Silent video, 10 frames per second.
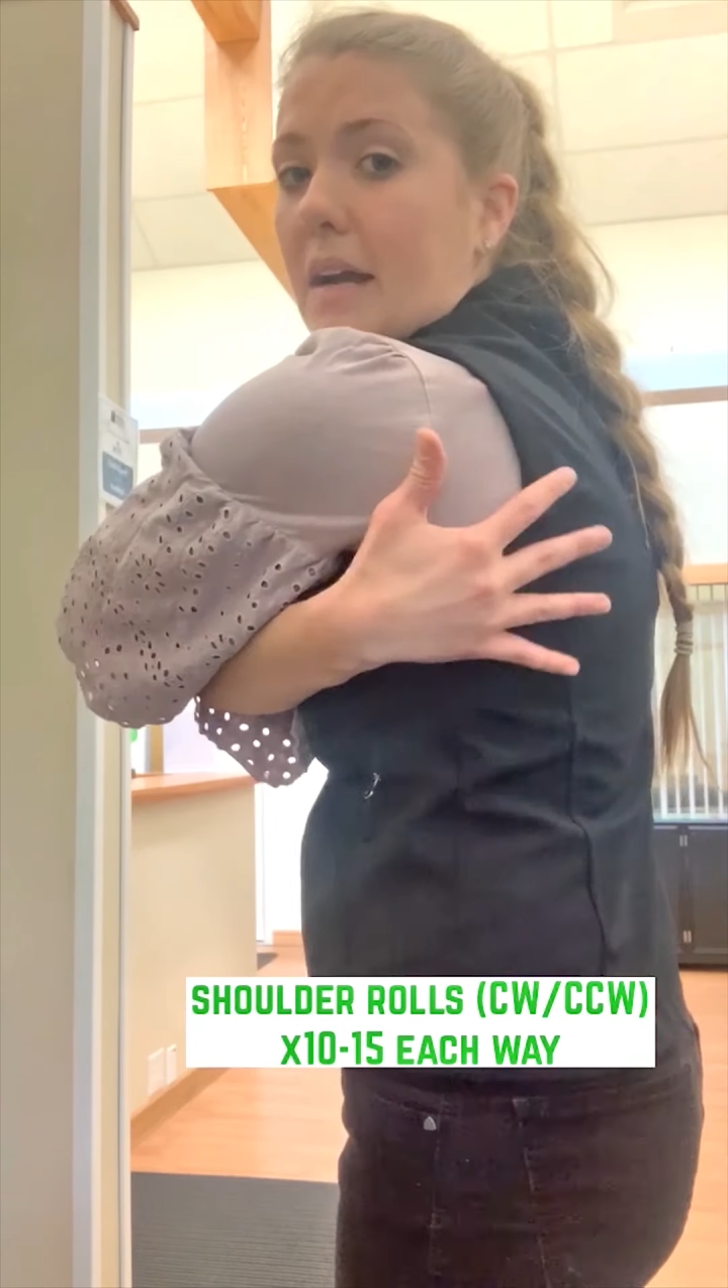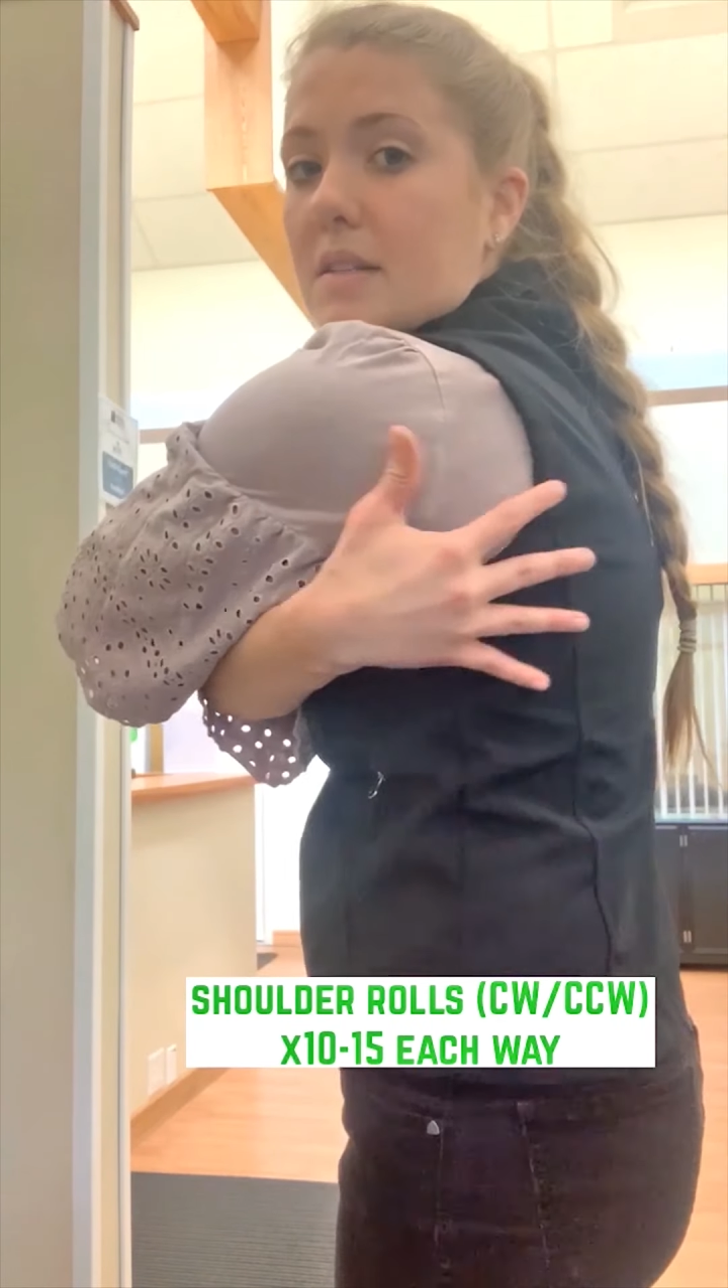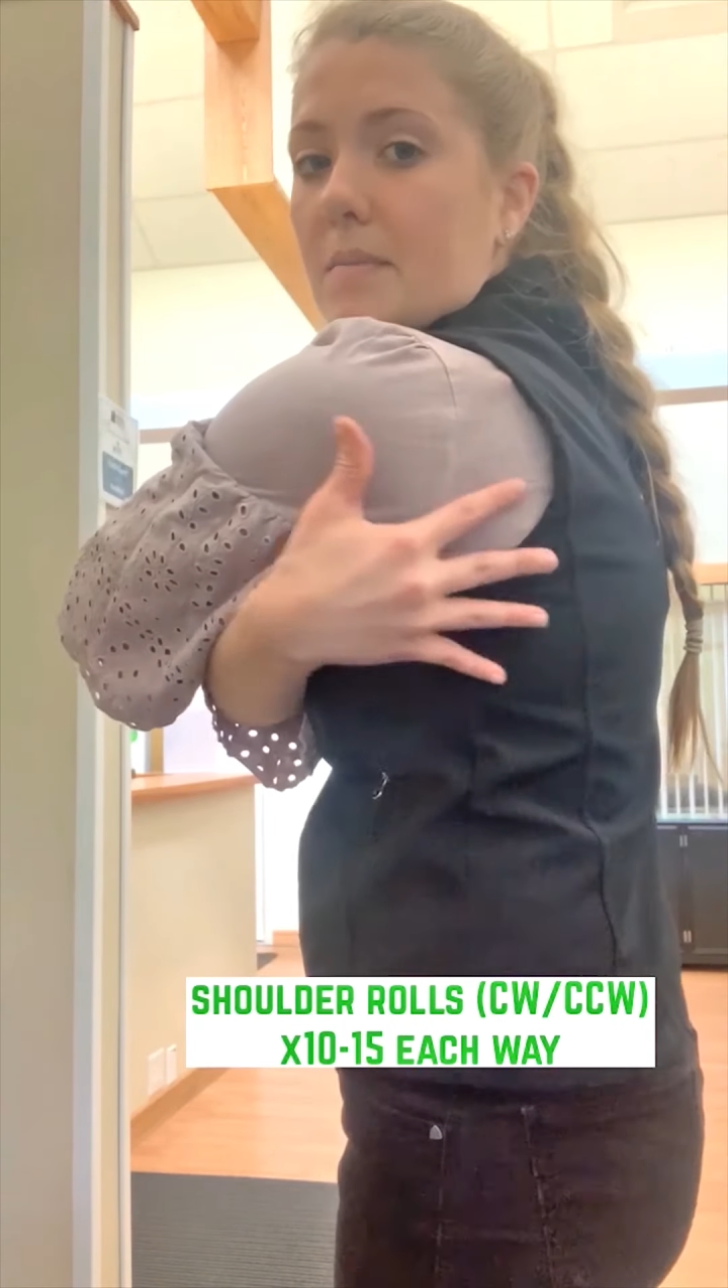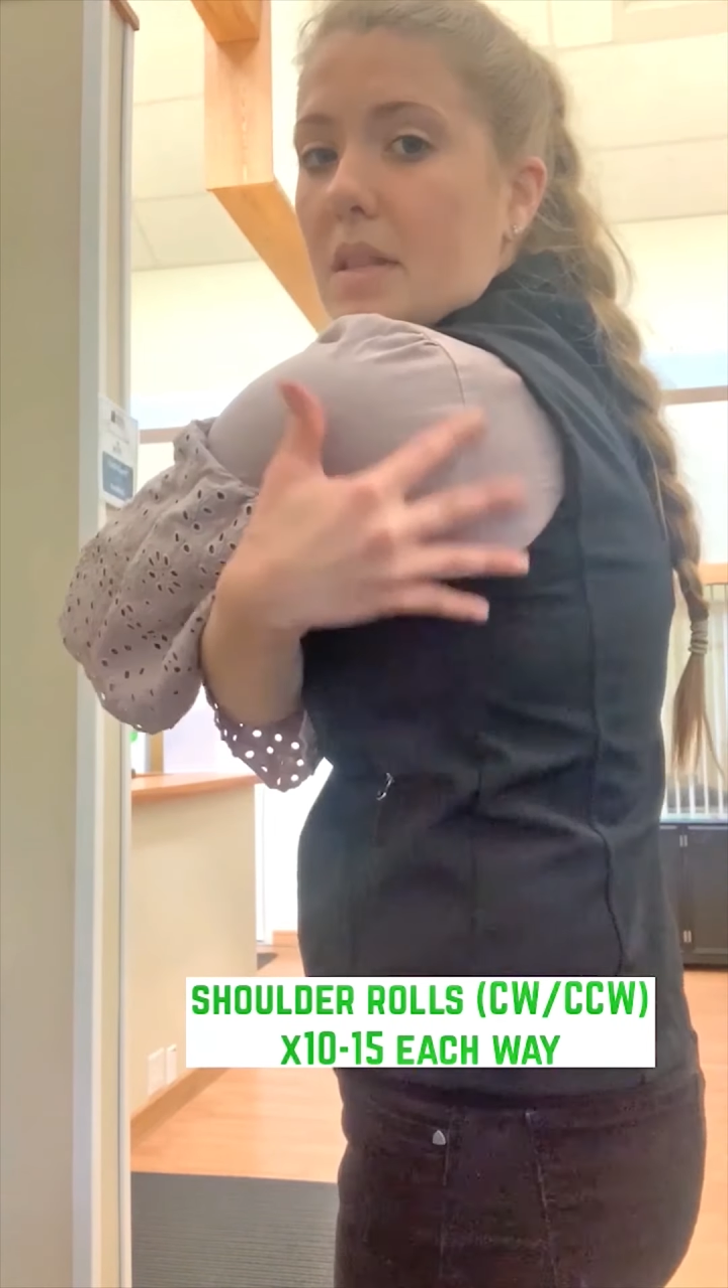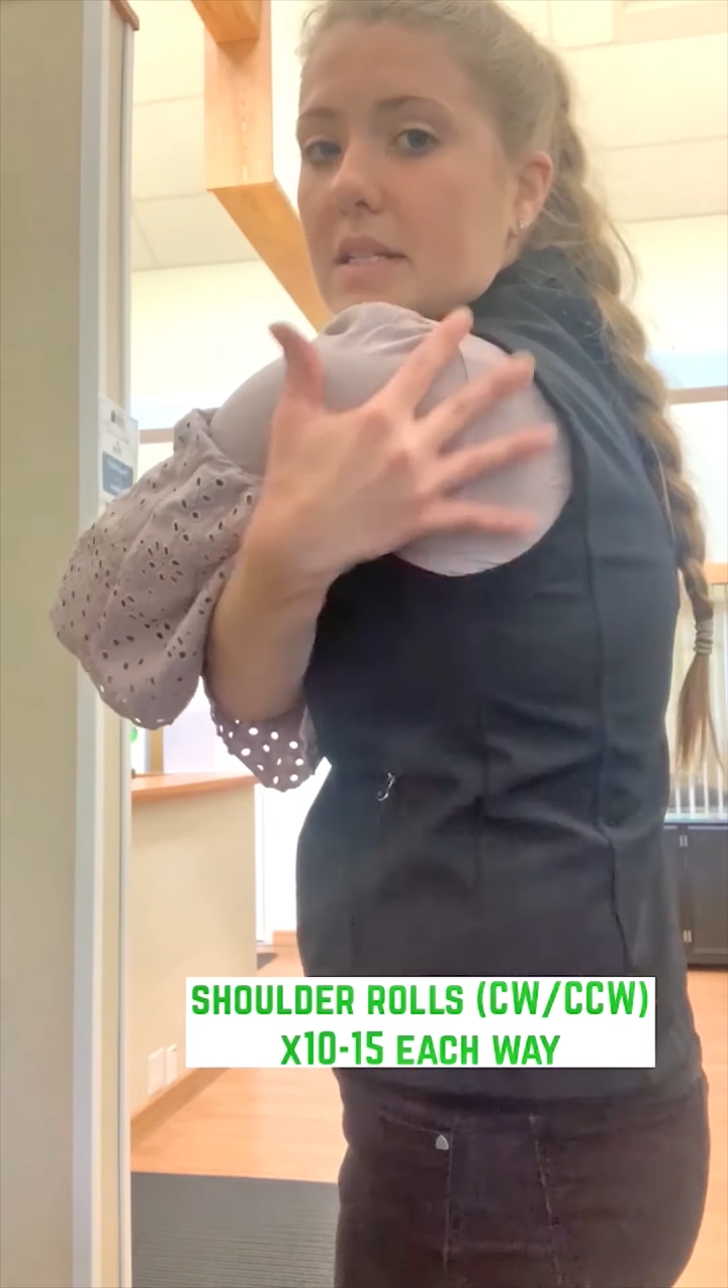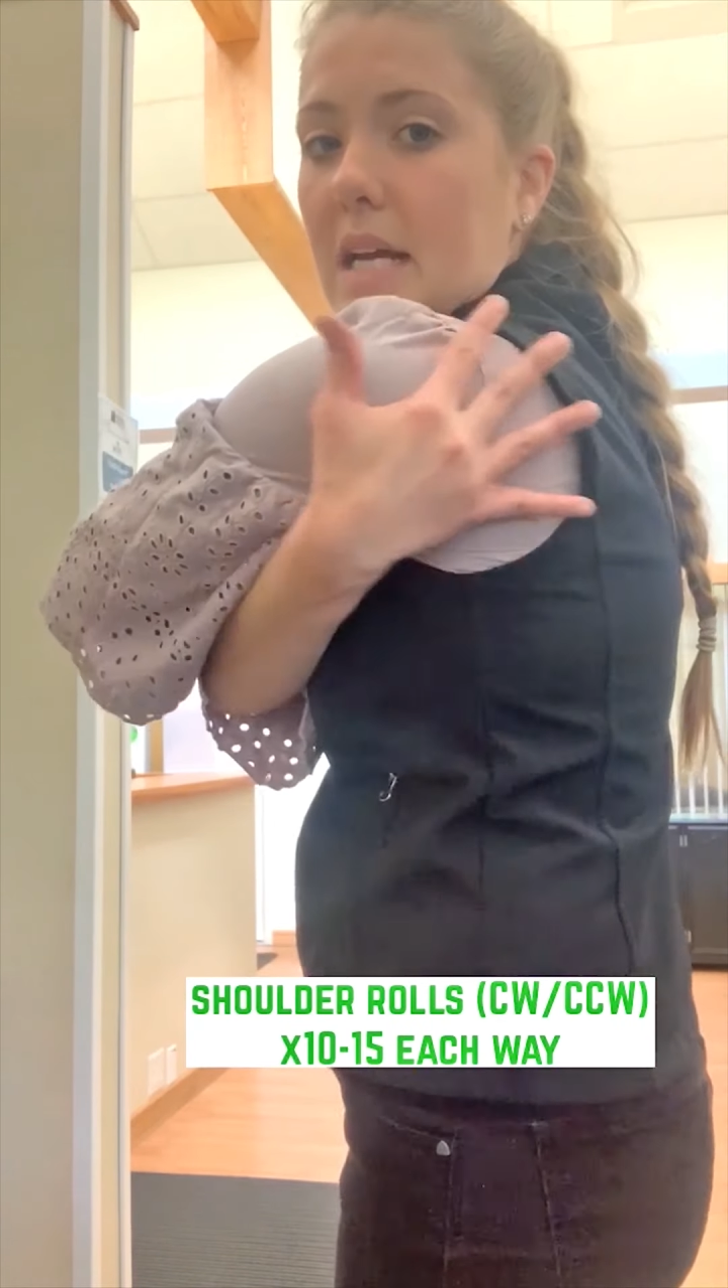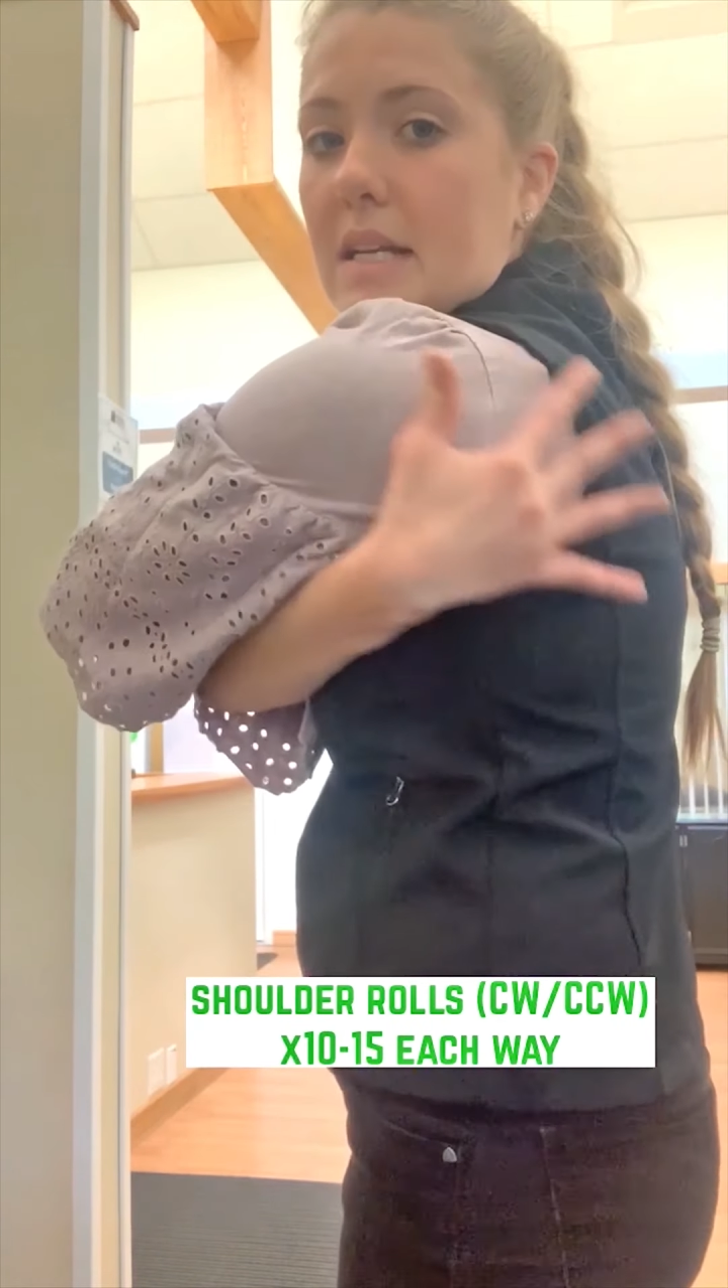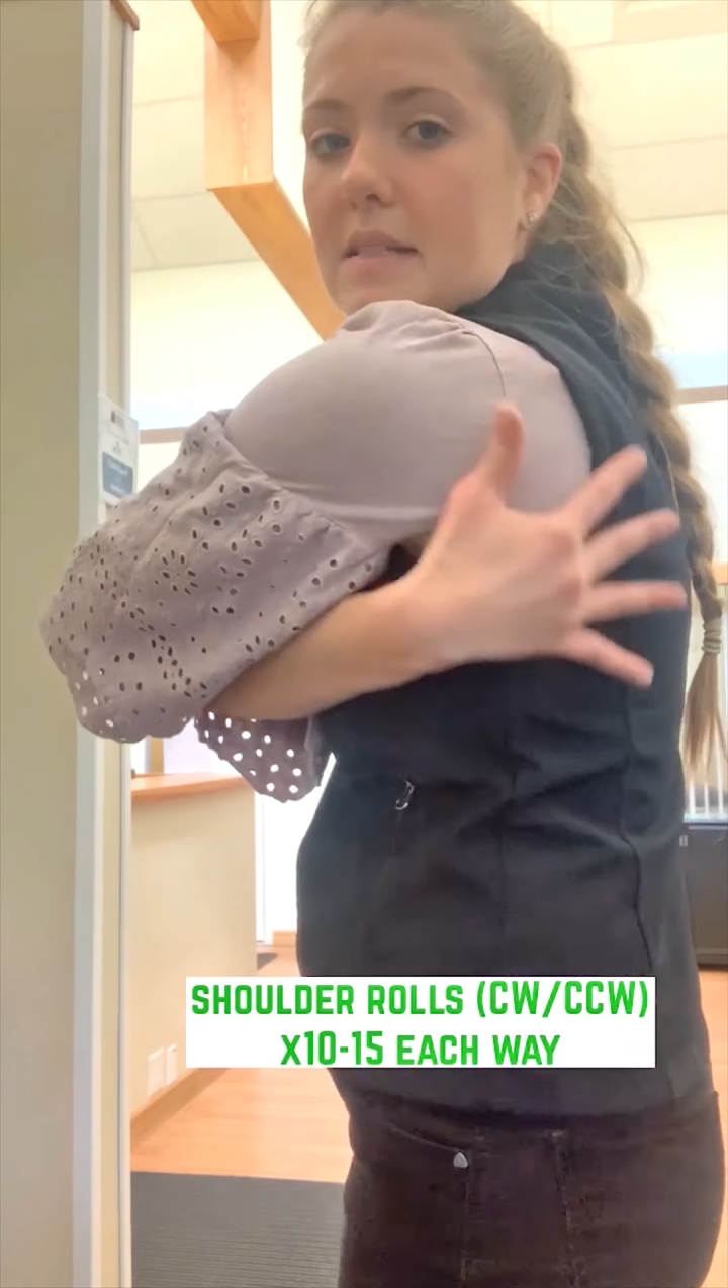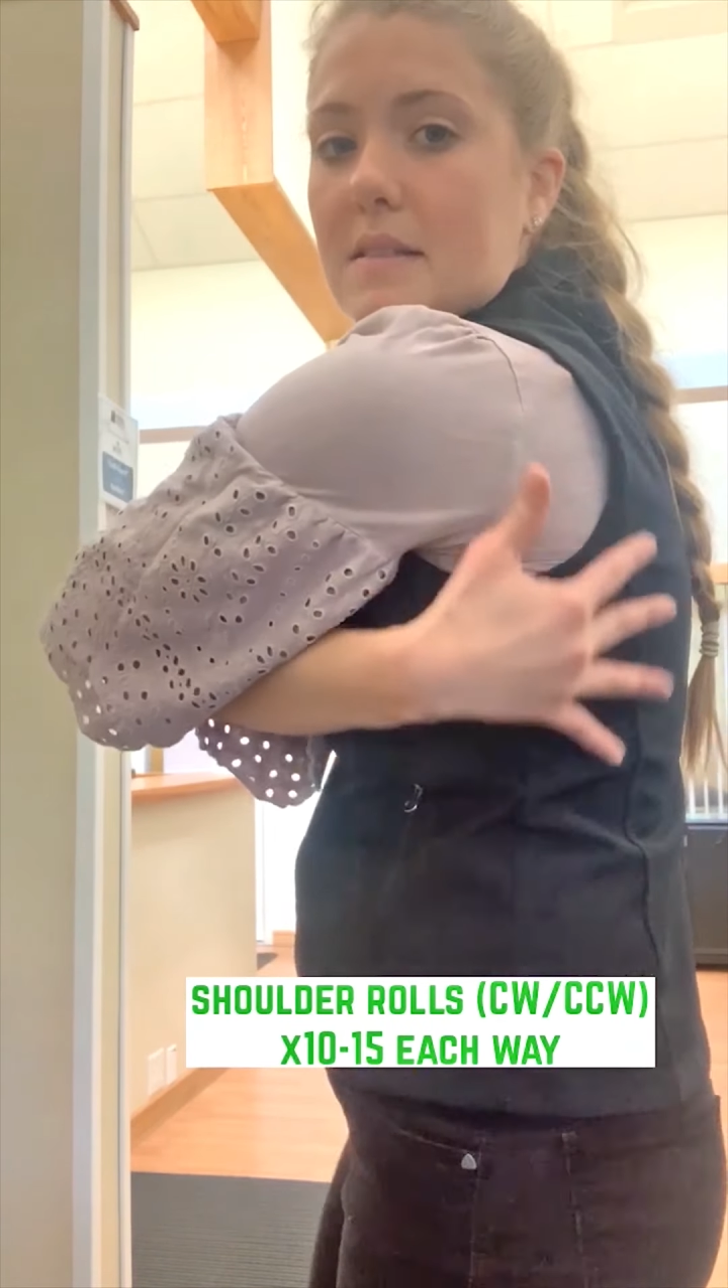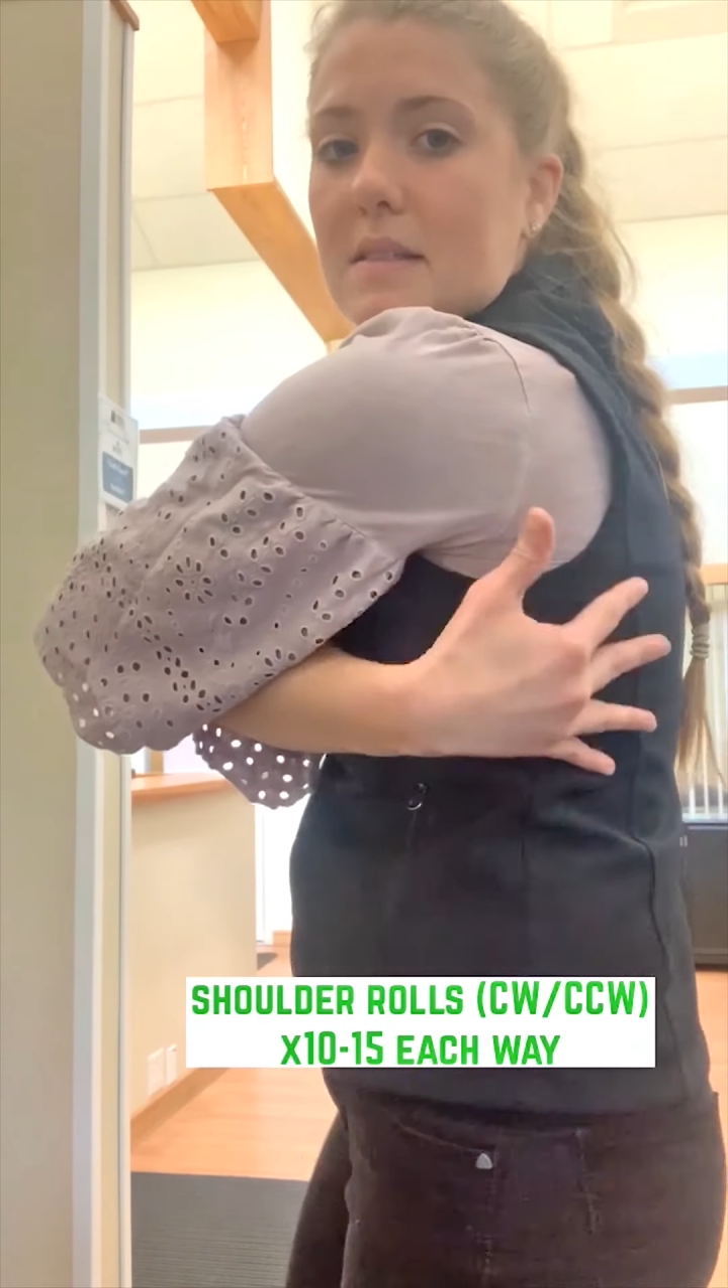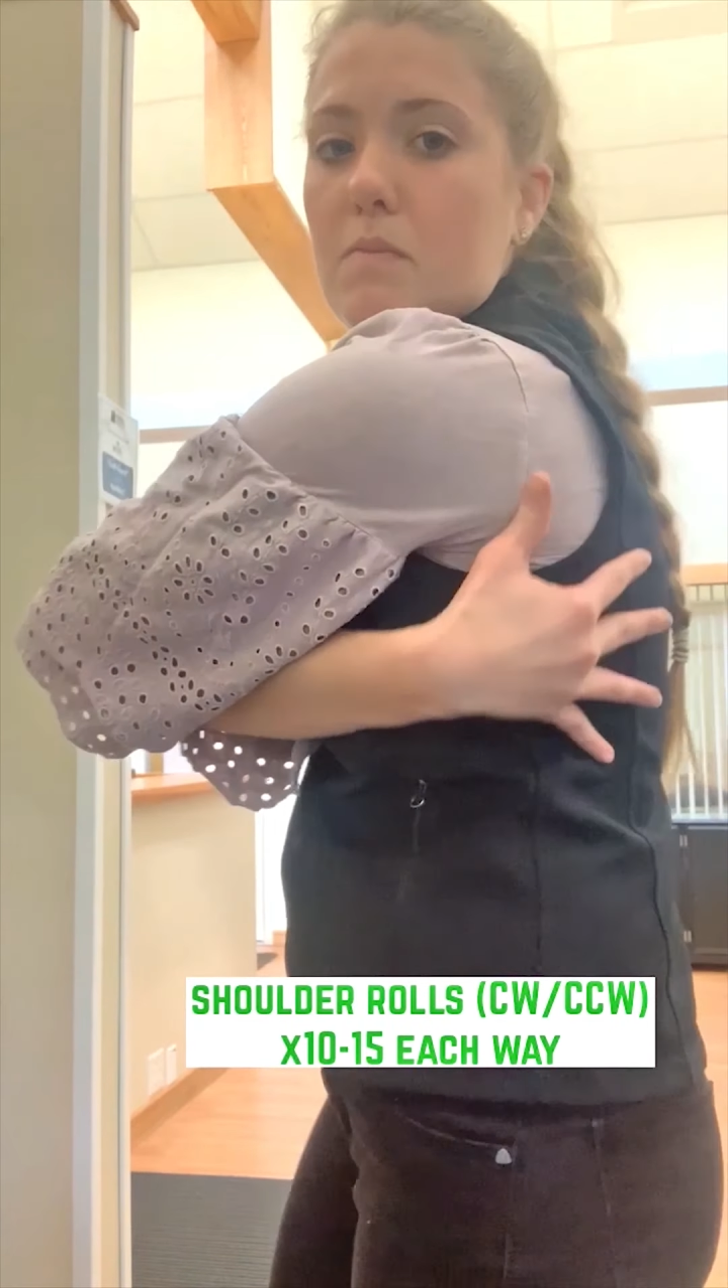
some of the tightness that's